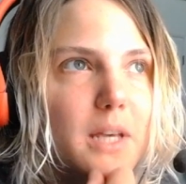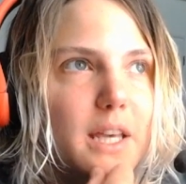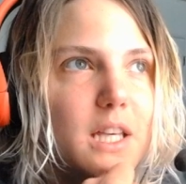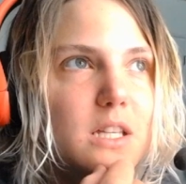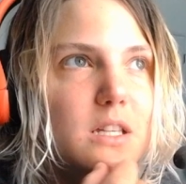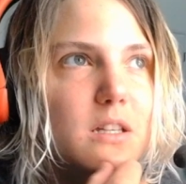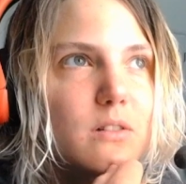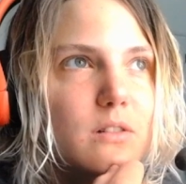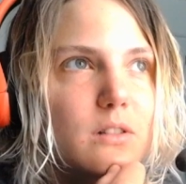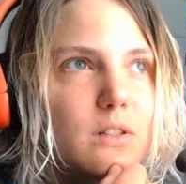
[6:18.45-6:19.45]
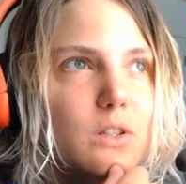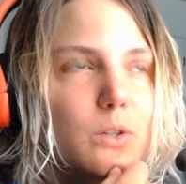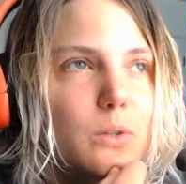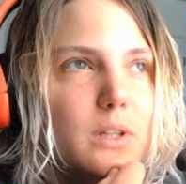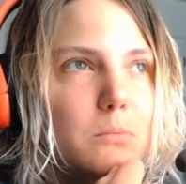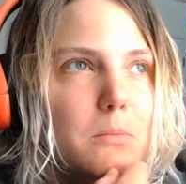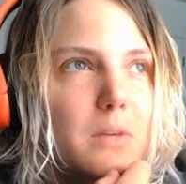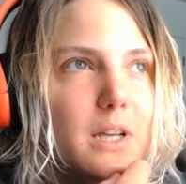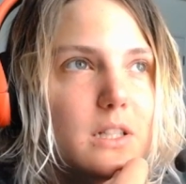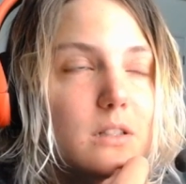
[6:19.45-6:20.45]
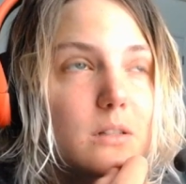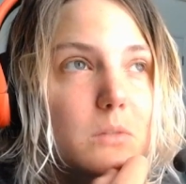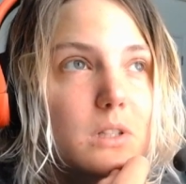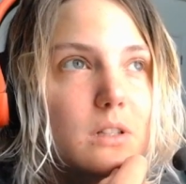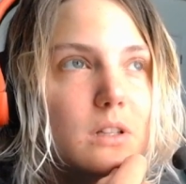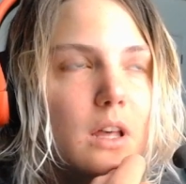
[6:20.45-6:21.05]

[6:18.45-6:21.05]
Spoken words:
hanging, you know, like maybe I did something.